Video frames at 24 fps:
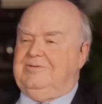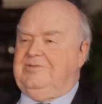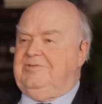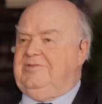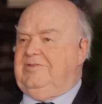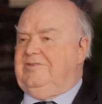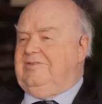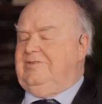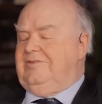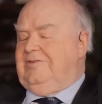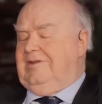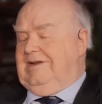with
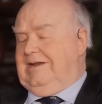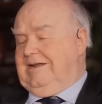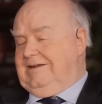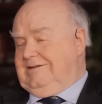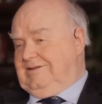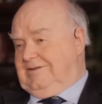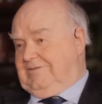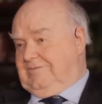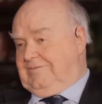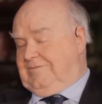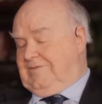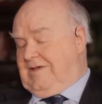
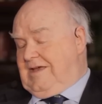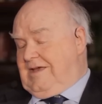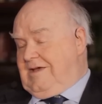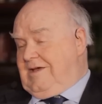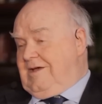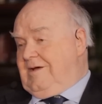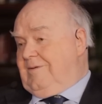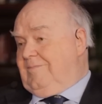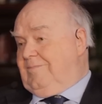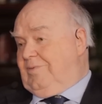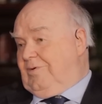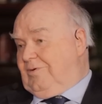selective
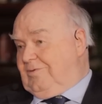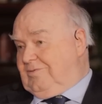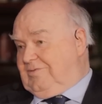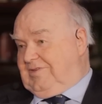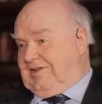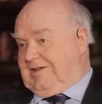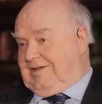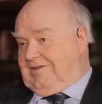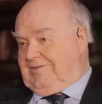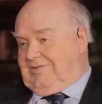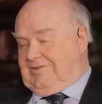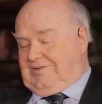
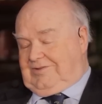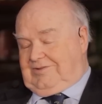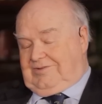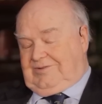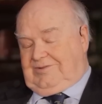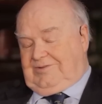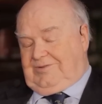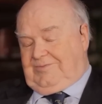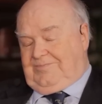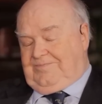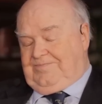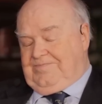
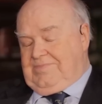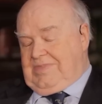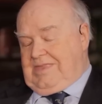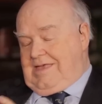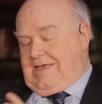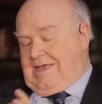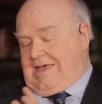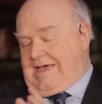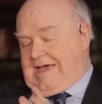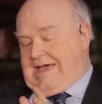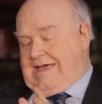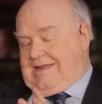processes.
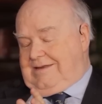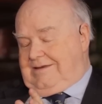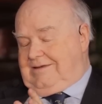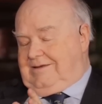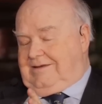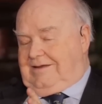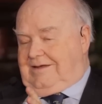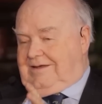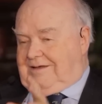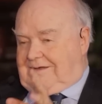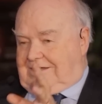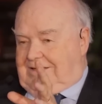And
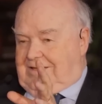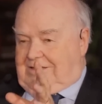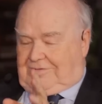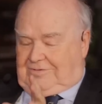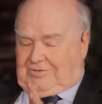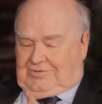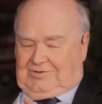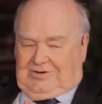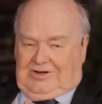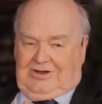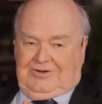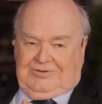
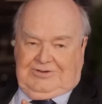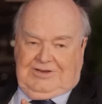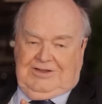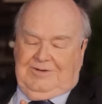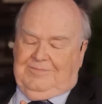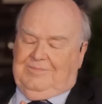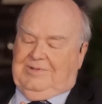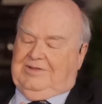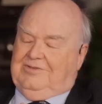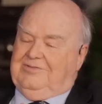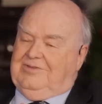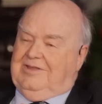there's a lot
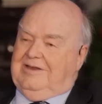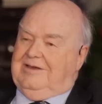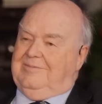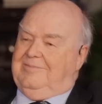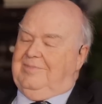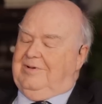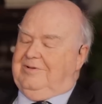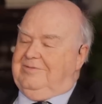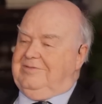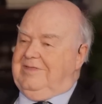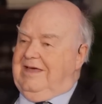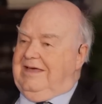can be said
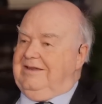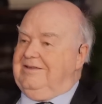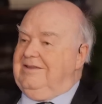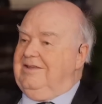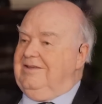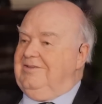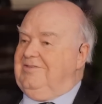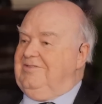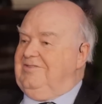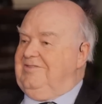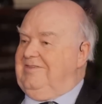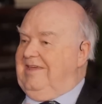about
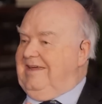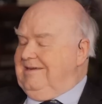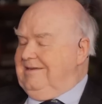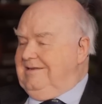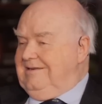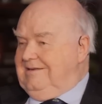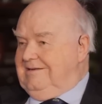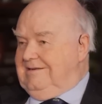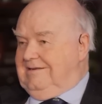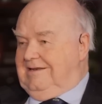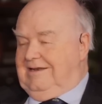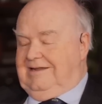that.
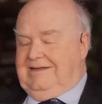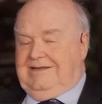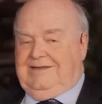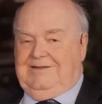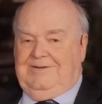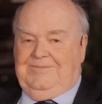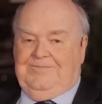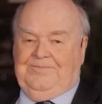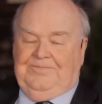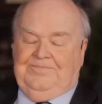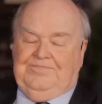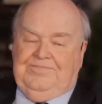
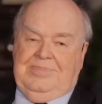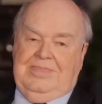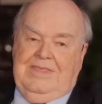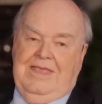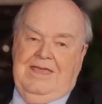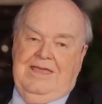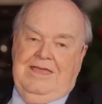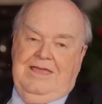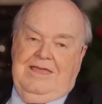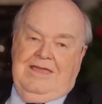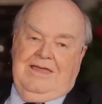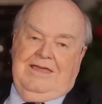Secondly,
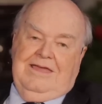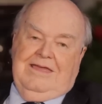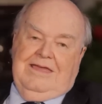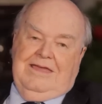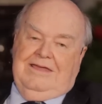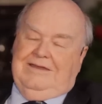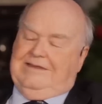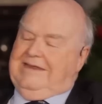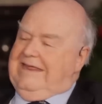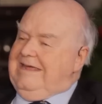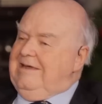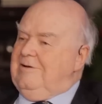
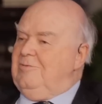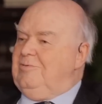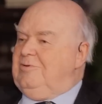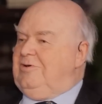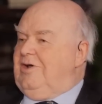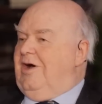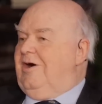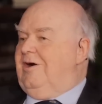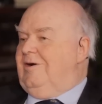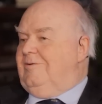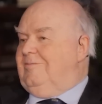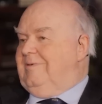
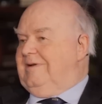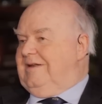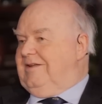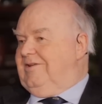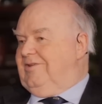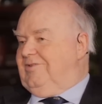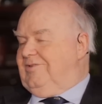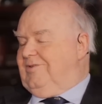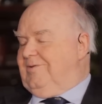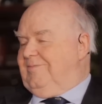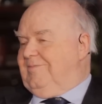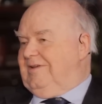
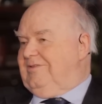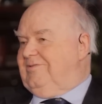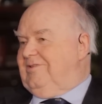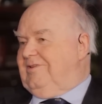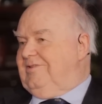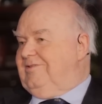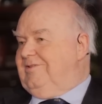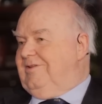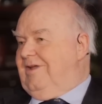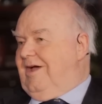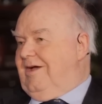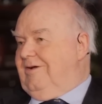neo-Darwinism, as
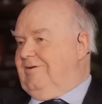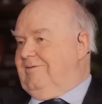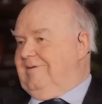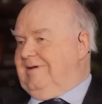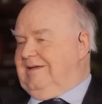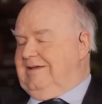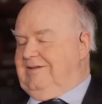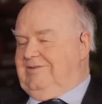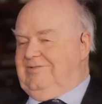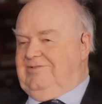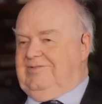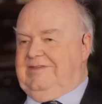it now
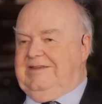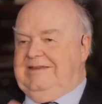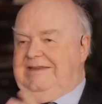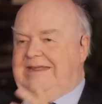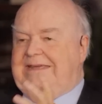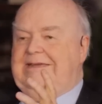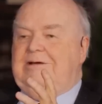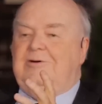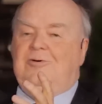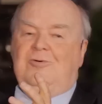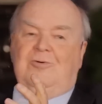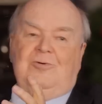is, the
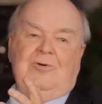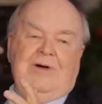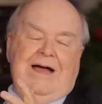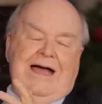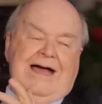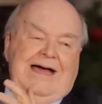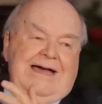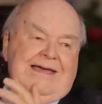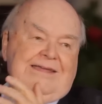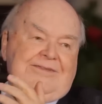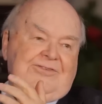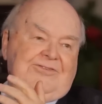neo
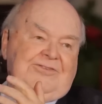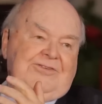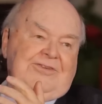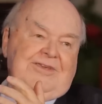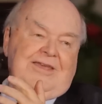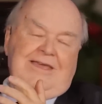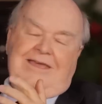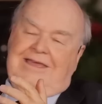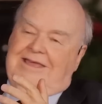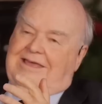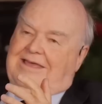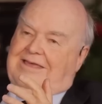
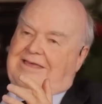adds